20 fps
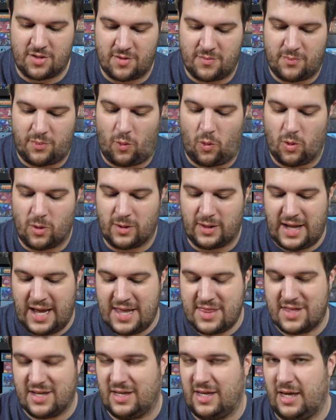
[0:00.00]
the board
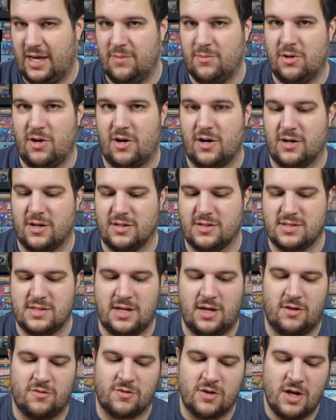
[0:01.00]
and the game card
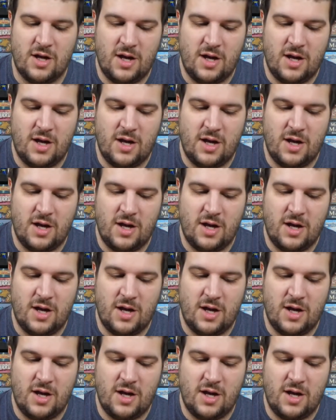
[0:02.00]
itself.